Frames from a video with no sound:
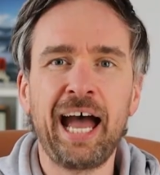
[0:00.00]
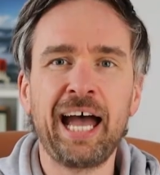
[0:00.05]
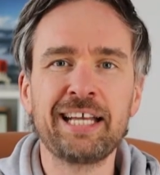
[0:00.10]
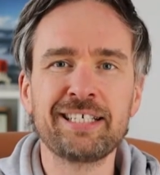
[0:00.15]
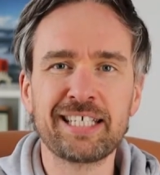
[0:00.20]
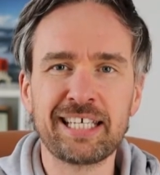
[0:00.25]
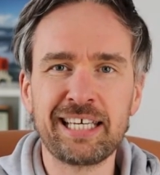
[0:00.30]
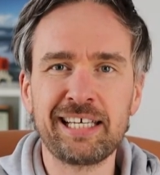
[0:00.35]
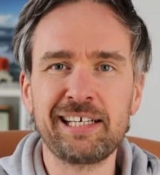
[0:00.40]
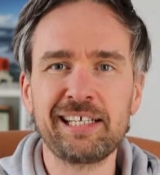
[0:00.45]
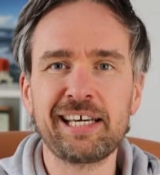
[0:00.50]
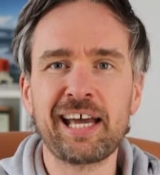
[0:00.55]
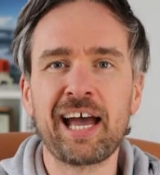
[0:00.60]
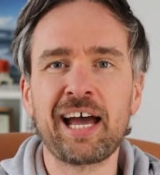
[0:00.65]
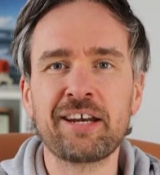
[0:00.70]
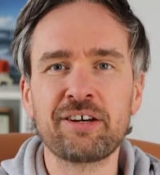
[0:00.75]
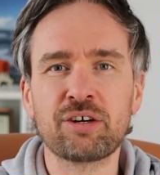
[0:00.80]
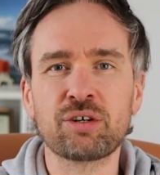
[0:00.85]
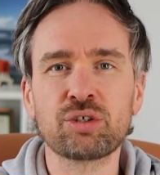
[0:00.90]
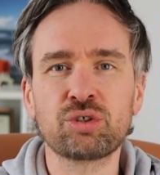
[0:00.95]
And Ilja
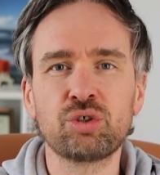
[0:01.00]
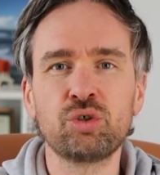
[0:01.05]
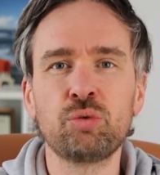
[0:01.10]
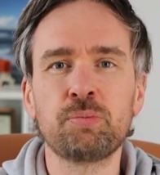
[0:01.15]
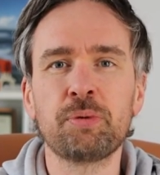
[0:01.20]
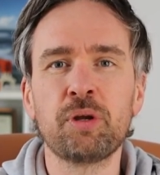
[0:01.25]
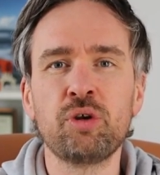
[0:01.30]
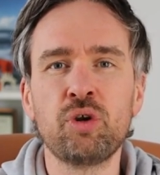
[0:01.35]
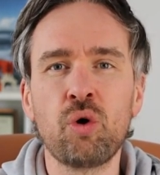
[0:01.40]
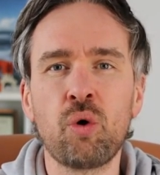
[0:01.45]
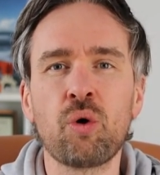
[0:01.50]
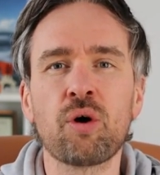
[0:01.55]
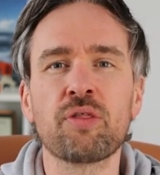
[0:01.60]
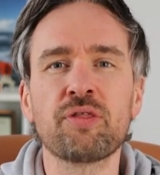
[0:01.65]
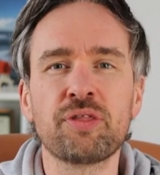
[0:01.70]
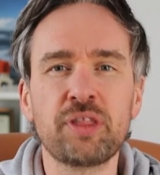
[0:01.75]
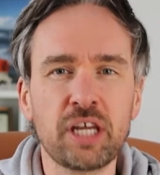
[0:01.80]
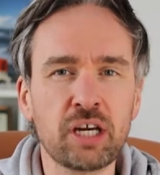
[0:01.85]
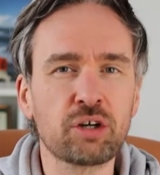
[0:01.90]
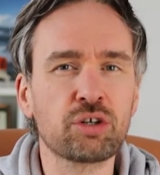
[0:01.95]
and her group know a
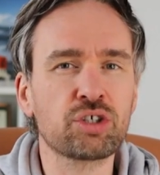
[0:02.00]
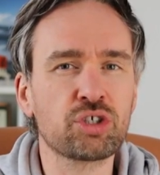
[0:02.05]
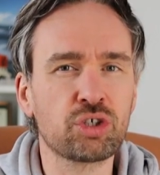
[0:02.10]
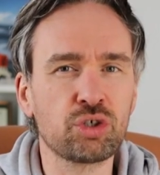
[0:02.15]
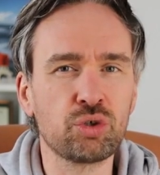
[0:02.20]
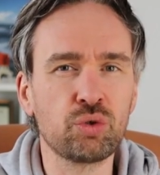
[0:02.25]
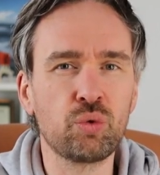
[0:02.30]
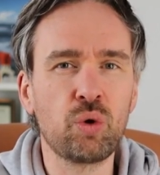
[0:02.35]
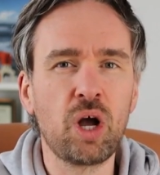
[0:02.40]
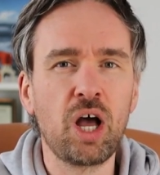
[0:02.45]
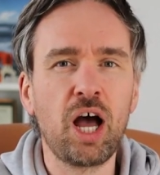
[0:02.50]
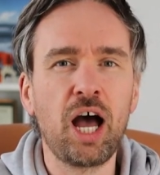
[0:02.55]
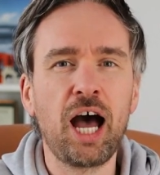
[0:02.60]
thing or two